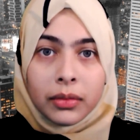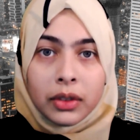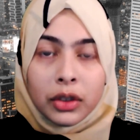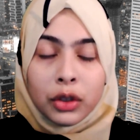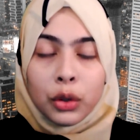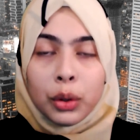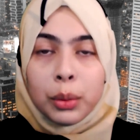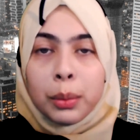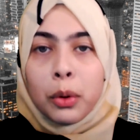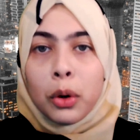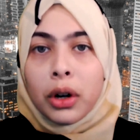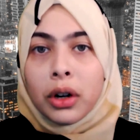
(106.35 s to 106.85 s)
The
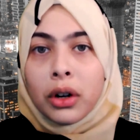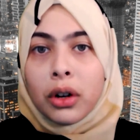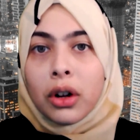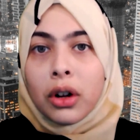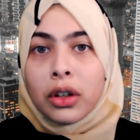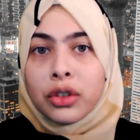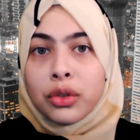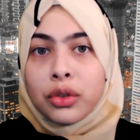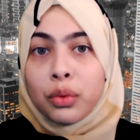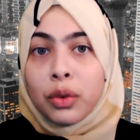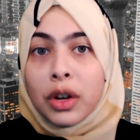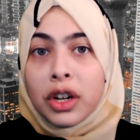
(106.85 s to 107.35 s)
report
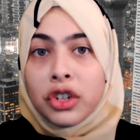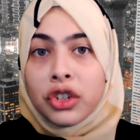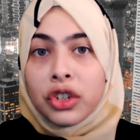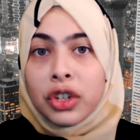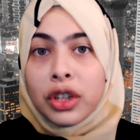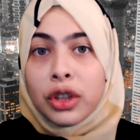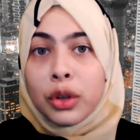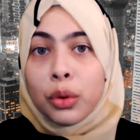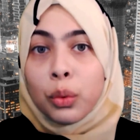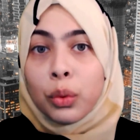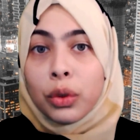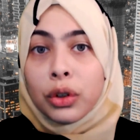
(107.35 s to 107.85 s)
calls Russia
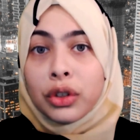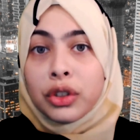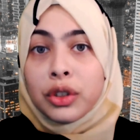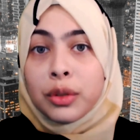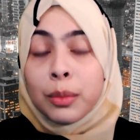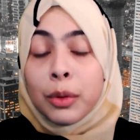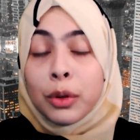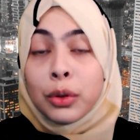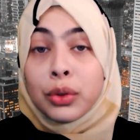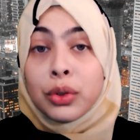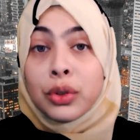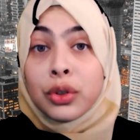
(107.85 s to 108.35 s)
the world's
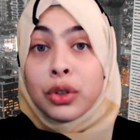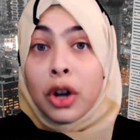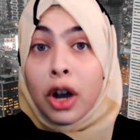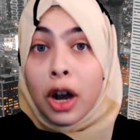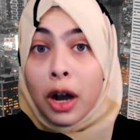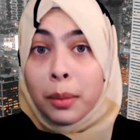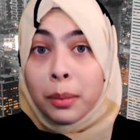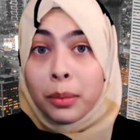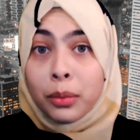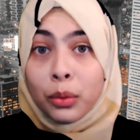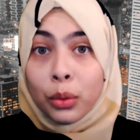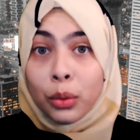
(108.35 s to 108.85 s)
most
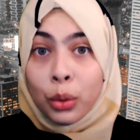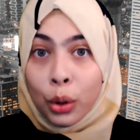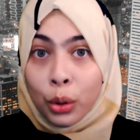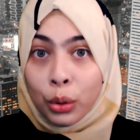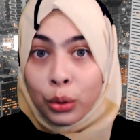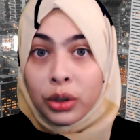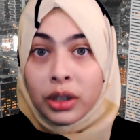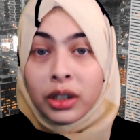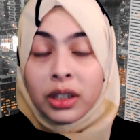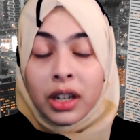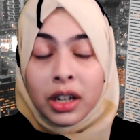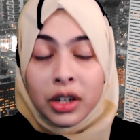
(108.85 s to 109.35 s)
top
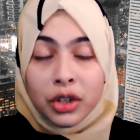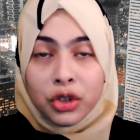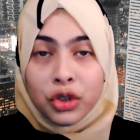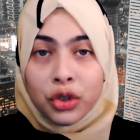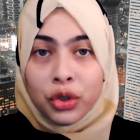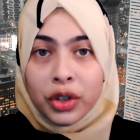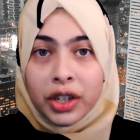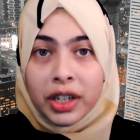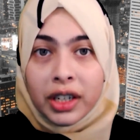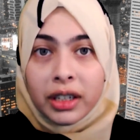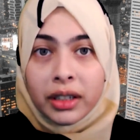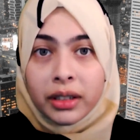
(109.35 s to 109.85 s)
rogue
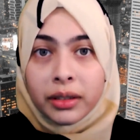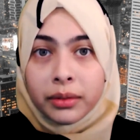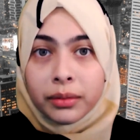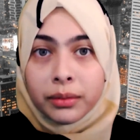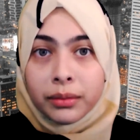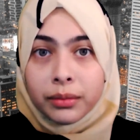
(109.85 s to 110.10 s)
country.